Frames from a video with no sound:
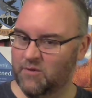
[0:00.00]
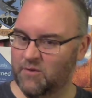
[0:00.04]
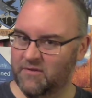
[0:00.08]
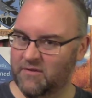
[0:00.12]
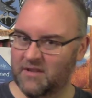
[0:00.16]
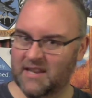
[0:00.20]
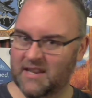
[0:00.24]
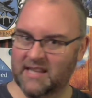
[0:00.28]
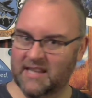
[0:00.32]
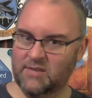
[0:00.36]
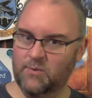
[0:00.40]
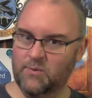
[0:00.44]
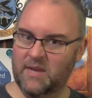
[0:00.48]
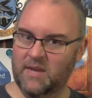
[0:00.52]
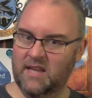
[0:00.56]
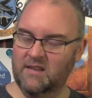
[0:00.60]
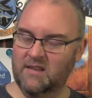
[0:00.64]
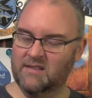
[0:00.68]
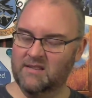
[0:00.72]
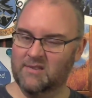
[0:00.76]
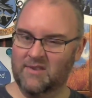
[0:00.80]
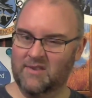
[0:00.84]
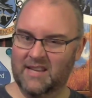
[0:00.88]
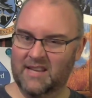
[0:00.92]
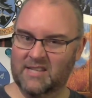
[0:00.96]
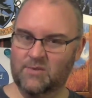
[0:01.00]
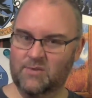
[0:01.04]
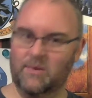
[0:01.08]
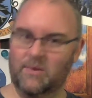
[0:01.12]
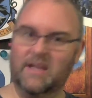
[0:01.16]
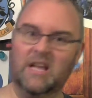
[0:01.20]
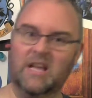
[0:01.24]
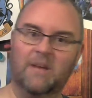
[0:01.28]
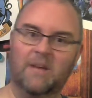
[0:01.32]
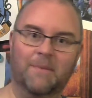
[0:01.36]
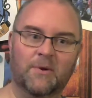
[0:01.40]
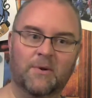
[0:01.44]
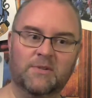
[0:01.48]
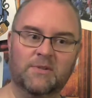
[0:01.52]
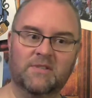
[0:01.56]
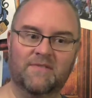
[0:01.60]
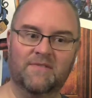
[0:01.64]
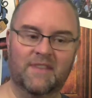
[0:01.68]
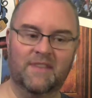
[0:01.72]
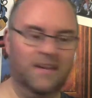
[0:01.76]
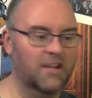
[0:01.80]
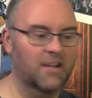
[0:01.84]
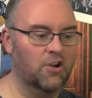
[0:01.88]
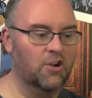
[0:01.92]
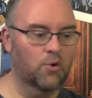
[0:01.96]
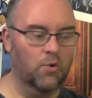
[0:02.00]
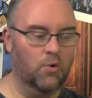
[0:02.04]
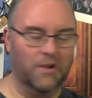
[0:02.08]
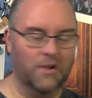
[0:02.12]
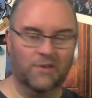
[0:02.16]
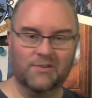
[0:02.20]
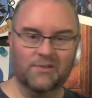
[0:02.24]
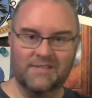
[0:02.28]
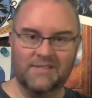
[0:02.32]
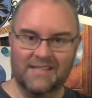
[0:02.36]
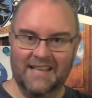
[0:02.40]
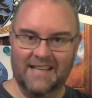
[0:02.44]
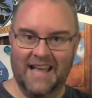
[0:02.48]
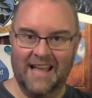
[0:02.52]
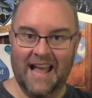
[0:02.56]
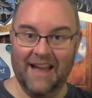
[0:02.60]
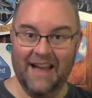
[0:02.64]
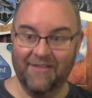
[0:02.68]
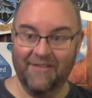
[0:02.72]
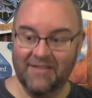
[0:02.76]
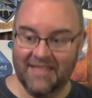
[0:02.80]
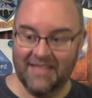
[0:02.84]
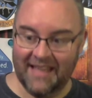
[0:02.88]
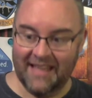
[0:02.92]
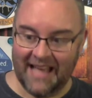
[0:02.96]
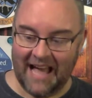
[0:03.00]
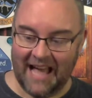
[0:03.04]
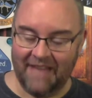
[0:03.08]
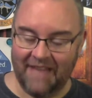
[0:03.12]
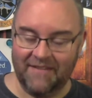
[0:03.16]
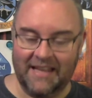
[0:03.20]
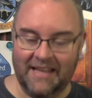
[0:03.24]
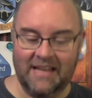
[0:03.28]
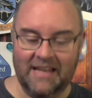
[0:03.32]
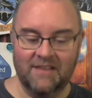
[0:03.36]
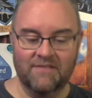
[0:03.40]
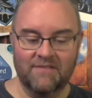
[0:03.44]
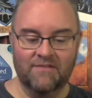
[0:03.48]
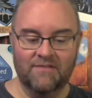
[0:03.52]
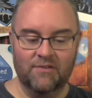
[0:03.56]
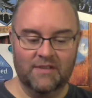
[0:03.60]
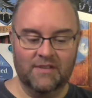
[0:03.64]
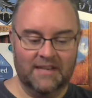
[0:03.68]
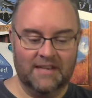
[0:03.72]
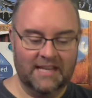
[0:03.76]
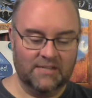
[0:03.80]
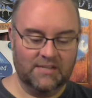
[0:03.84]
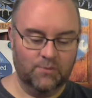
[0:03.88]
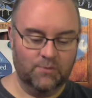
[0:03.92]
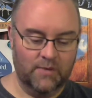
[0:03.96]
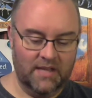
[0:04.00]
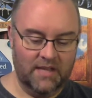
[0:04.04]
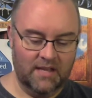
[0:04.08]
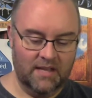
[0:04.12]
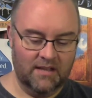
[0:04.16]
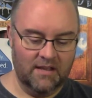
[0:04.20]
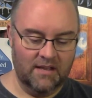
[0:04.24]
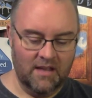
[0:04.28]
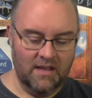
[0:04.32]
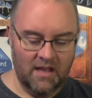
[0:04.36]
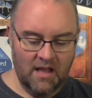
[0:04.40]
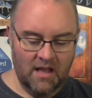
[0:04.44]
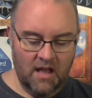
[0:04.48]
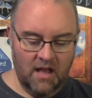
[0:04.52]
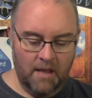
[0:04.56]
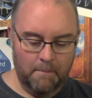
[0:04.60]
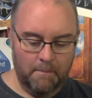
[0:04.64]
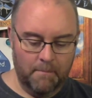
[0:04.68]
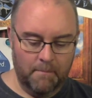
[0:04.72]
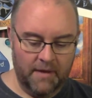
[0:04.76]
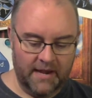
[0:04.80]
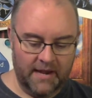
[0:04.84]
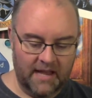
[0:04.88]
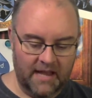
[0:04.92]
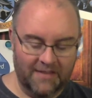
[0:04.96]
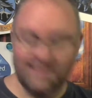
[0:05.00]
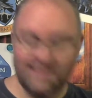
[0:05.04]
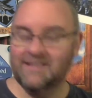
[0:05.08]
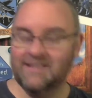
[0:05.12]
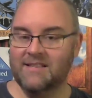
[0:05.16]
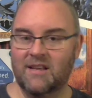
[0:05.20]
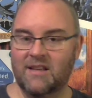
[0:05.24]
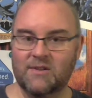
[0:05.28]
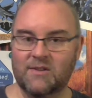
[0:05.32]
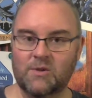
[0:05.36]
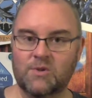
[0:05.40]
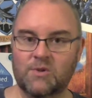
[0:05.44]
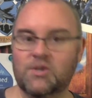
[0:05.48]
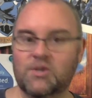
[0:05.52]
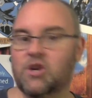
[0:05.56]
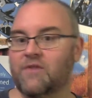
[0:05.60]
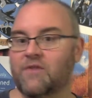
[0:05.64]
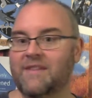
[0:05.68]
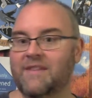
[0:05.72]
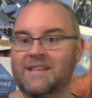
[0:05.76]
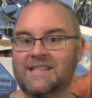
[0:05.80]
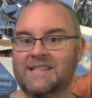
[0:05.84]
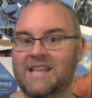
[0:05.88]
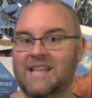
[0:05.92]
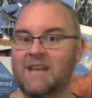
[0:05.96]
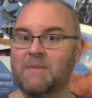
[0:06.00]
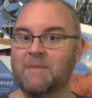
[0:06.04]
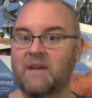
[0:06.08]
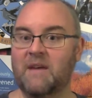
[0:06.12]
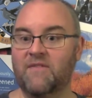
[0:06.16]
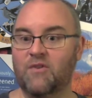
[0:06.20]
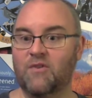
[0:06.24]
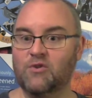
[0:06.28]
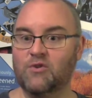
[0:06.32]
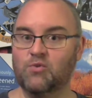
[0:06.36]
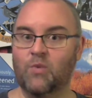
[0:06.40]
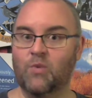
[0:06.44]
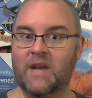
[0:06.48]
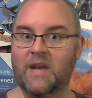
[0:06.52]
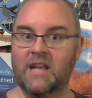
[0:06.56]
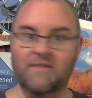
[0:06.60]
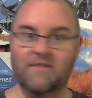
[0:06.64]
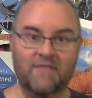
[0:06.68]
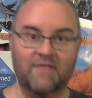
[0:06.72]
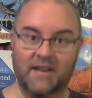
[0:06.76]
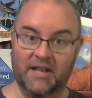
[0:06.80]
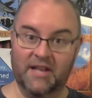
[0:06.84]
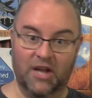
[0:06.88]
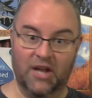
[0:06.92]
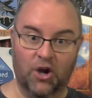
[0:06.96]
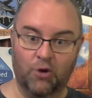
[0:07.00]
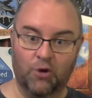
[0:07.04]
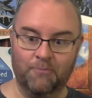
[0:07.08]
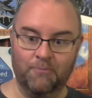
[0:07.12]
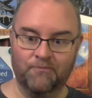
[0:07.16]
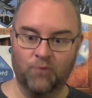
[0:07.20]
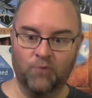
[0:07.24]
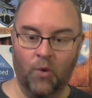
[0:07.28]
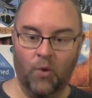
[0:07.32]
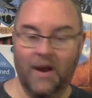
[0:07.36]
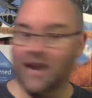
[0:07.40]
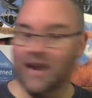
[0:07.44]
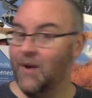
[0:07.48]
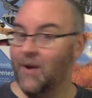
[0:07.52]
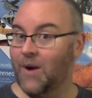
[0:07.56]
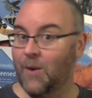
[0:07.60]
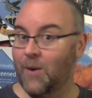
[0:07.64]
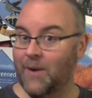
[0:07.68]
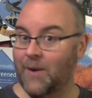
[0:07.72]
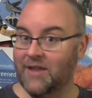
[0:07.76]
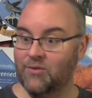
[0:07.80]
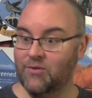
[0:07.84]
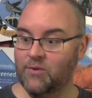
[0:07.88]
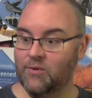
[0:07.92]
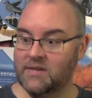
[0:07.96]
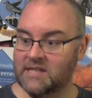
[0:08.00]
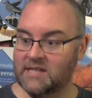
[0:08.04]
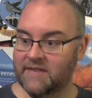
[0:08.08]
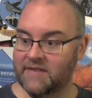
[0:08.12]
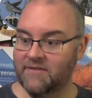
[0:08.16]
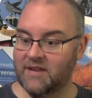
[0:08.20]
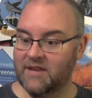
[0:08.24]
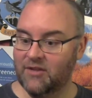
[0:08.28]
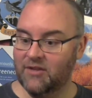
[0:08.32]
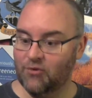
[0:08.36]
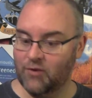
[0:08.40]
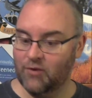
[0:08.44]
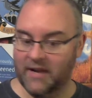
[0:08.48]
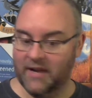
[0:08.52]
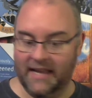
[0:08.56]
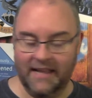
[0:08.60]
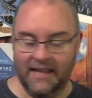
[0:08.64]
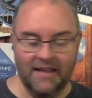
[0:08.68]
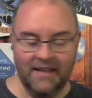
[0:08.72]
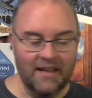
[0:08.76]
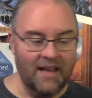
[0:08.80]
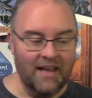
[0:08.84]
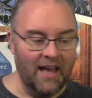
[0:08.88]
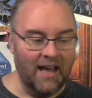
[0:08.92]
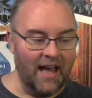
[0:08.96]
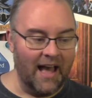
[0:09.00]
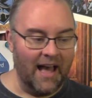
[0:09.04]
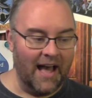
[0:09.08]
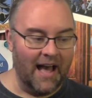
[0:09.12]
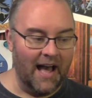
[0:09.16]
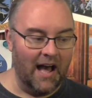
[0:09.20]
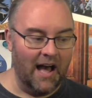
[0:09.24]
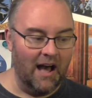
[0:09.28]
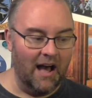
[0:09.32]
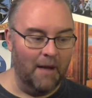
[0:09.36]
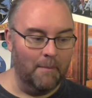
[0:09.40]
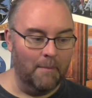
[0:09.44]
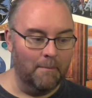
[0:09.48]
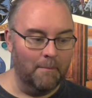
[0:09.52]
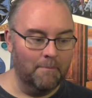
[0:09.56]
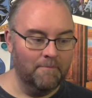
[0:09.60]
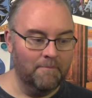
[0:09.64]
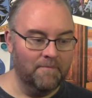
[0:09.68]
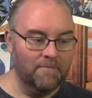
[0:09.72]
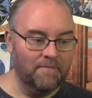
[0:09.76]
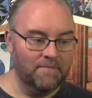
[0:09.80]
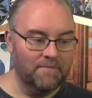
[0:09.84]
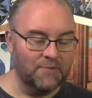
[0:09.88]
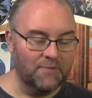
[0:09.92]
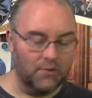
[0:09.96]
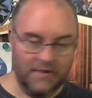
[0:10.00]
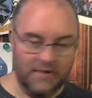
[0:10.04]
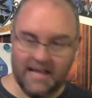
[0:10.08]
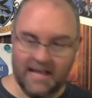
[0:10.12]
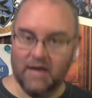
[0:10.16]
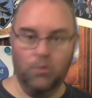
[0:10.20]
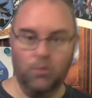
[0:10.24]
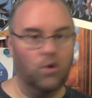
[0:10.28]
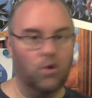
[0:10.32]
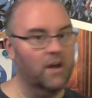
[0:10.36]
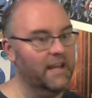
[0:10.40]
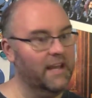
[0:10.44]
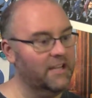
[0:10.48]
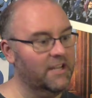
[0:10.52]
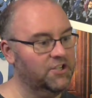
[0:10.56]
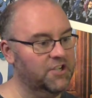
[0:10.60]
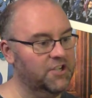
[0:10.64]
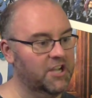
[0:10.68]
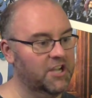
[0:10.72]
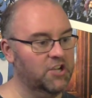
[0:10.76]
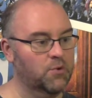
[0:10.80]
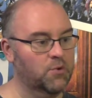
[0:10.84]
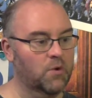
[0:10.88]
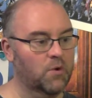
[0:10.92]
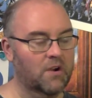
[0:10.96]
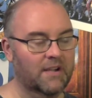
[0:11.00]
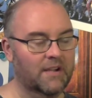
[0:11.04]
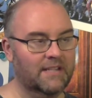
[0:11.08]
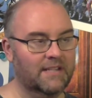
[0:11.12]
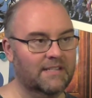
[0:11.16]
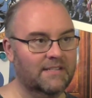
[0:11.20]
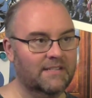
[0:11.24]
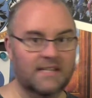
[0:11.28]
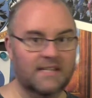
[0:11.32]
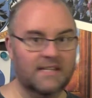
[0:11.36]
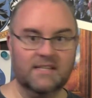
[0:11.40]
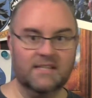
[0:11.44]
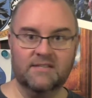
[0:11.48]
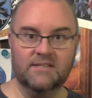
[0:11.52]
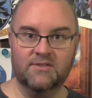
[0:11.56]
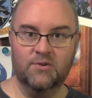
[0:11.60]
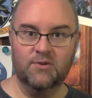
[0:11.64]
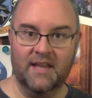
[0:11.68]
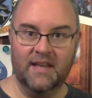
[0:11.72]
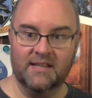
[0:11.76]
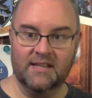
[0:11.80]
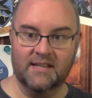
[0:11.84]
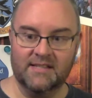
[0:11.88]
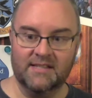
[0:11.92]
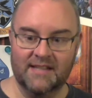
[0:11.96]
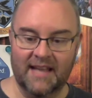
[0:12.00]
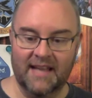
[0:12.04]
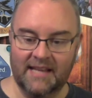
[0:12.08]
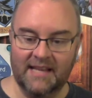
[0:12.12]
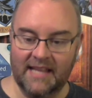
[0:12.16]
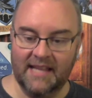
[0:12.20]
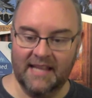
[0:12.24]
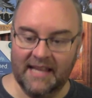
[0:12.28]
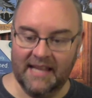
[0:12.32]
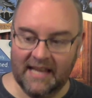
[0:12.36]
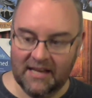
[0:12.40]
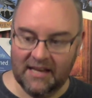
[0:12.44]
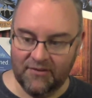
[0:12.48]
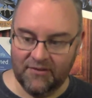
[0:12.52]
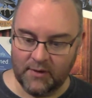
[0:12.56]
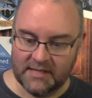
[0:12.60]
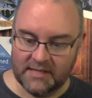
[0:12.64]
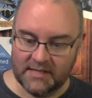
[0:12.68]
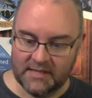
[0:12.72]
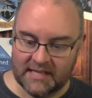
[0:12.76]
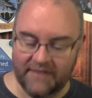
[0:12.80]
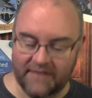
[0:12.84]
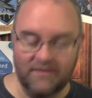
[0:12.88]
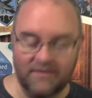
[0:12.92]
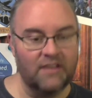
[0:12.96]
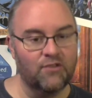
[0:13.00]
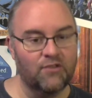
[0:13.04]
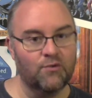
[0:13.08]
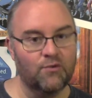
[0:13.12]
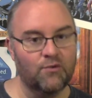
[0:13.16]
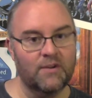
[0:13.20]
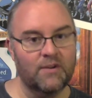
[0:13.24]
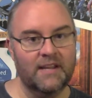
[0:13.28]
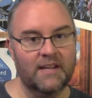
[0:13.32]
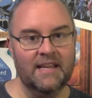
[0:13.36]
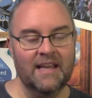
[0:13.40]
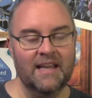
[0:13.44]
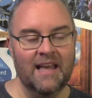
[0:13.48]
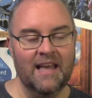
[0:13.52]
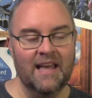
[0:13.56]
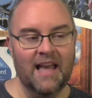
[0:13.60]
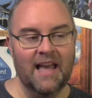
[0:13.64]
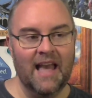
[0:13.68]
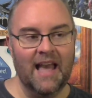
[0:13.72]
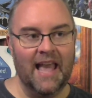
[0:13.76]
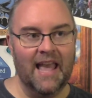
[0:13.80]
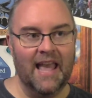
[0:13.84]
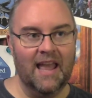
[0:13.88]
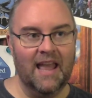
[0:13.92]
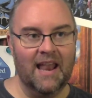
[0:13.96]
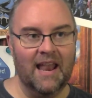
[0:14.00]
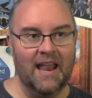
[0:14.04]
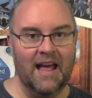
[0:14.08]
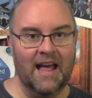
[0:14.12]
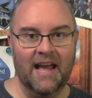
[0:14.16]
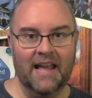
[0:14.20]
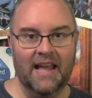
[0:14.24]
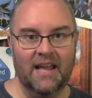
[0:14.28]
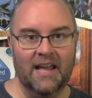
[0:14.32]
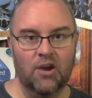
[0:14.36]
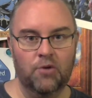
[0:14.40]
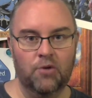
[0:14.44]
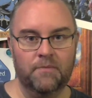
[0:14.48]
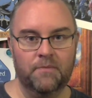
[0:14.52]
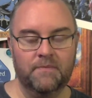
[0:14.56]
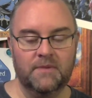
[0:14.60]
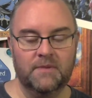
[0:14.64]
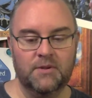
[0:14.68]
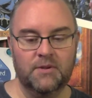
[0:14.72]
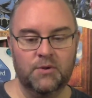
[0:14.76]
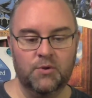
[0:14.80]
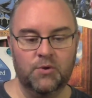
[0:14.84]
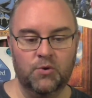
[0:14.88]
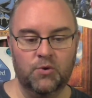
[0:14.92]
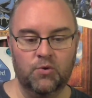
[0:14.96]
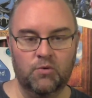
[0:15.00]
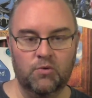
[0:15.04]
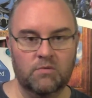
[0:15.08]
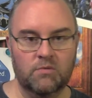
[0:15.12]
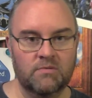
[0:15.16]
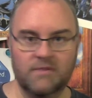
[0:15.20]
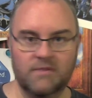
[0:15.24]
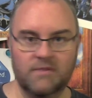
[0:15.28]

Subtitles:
for the next week. So next week I'll post a video where you'll see everything I've eaten for the next week. But this is also serving as my first weigh-in video. Right now I weigh 373. So day one, January 6th, 2019, 373, and I hope to,